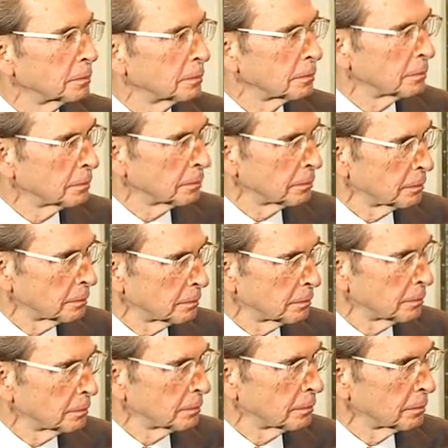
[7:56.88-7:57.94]

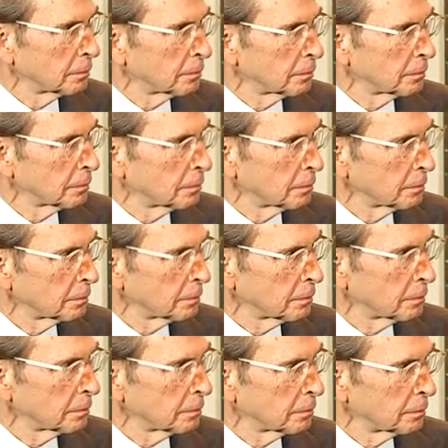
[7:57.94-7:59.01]

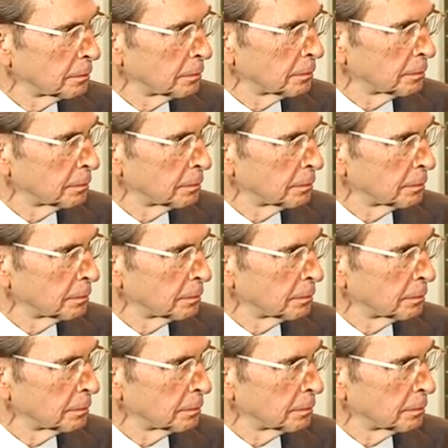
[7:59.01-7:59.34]
This person isn't speaking.